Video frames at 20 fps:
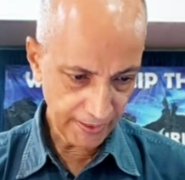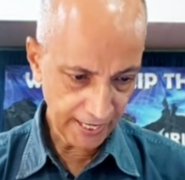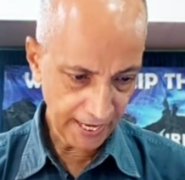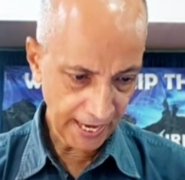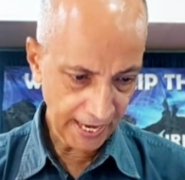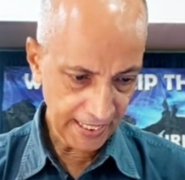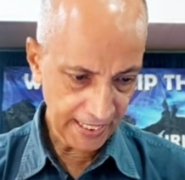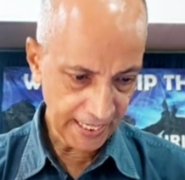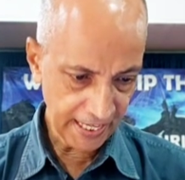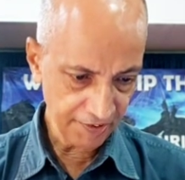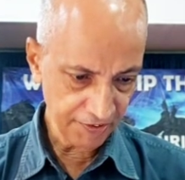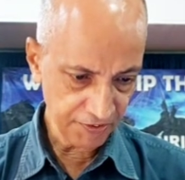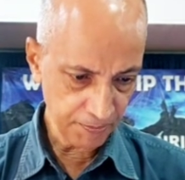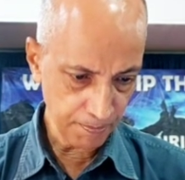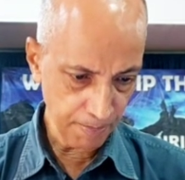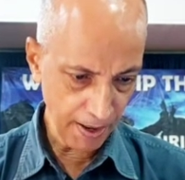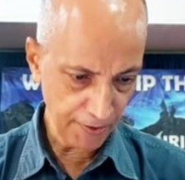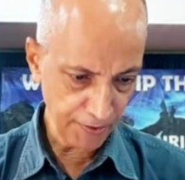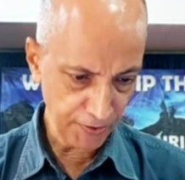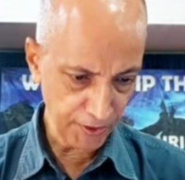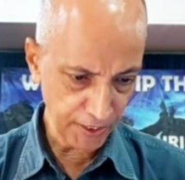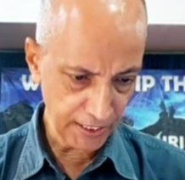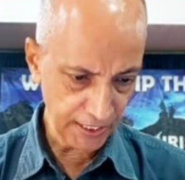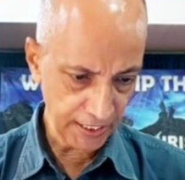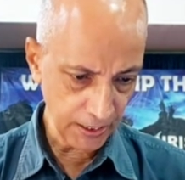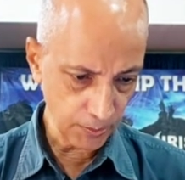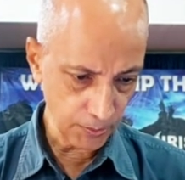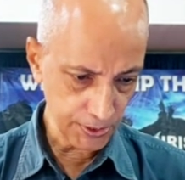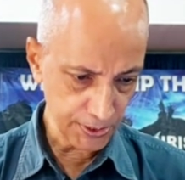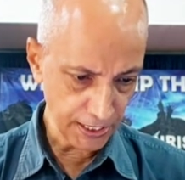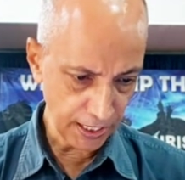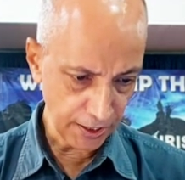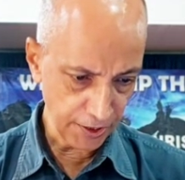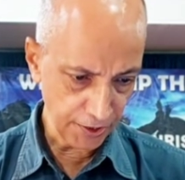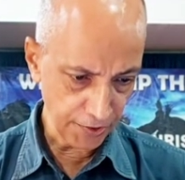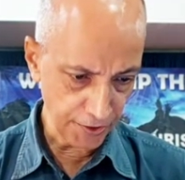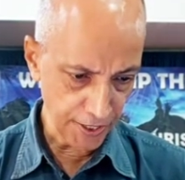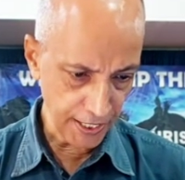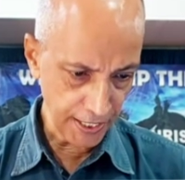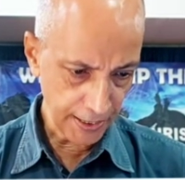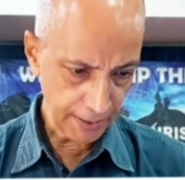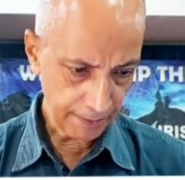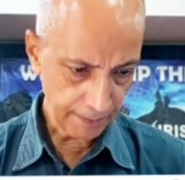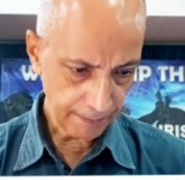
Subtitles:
they had left Bethany, he was hungry.